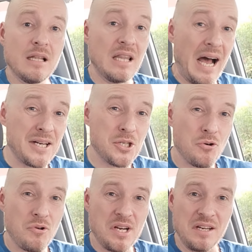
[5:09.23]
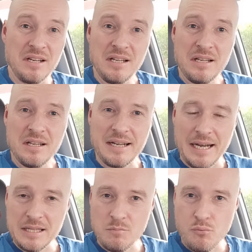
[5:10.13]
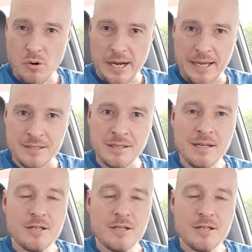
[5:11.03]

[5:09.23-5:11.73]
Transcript: luxury kind of brand.